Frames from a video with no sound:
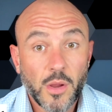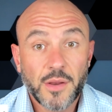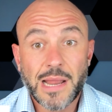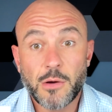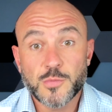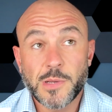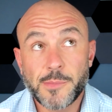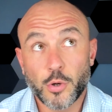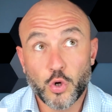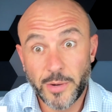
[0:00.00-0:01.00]
Now, as
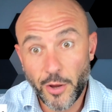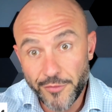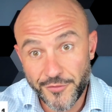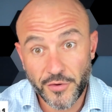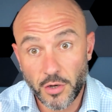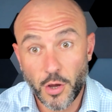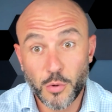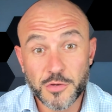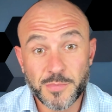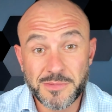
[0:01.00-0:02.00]
people are coming off of furlough,
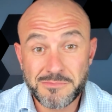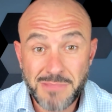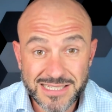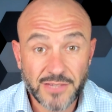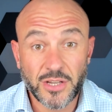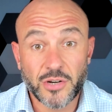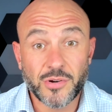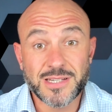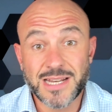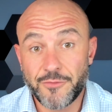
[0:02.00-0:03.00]
there's been a massive
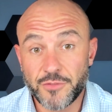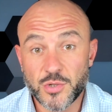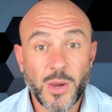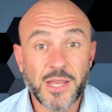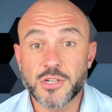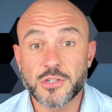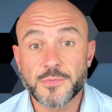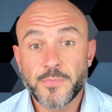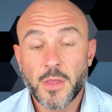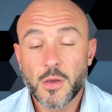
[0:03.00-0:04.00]
increase in average
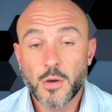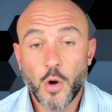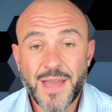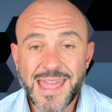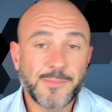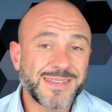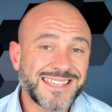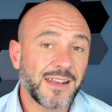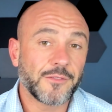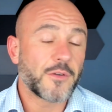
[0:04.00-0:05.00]
wages, over
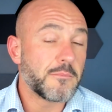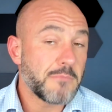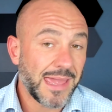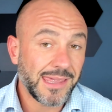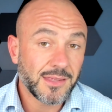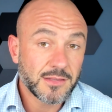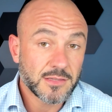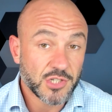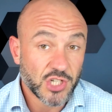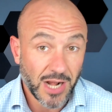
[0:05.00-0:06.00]
8% from May
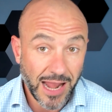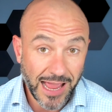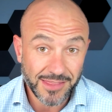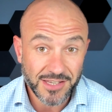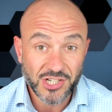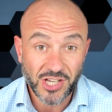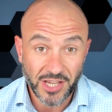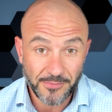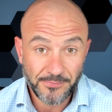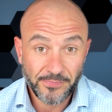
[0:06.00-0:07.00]
to July this
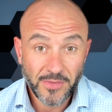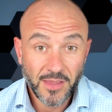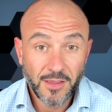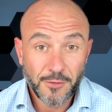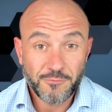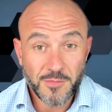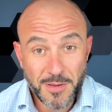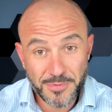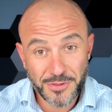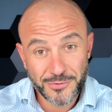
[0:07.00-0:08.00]
year.
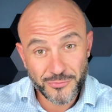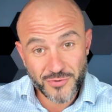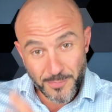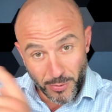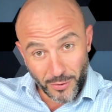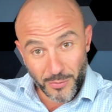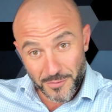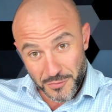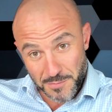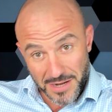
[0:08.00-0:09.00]
Remember the triple lock
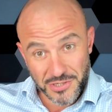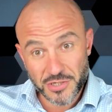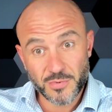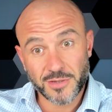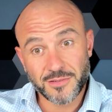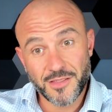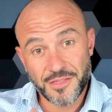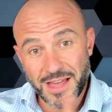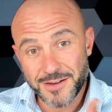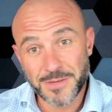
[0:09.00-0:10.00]
we've just mentioned? Well,
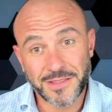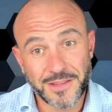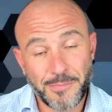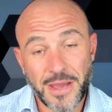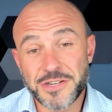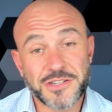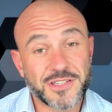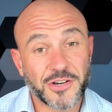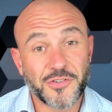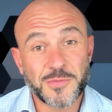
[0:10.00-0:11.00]
that'd mean that pensions
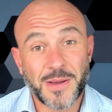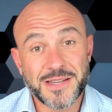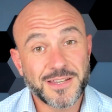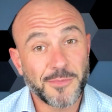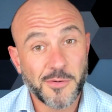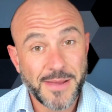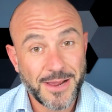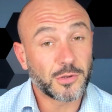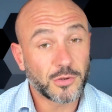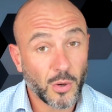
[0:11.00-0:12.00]
increased by a similar
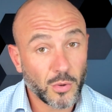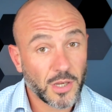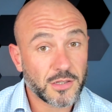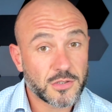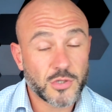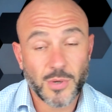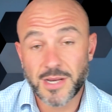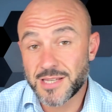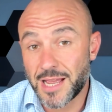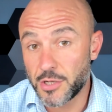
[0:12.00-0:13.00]
amount. Don't get too
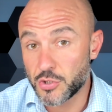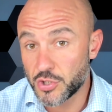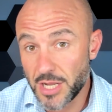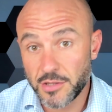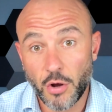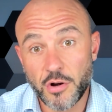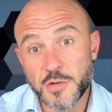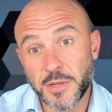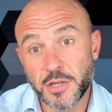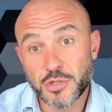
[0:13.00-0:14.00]
excited just yet, Doris,
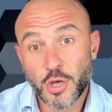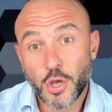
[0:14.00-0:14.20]
because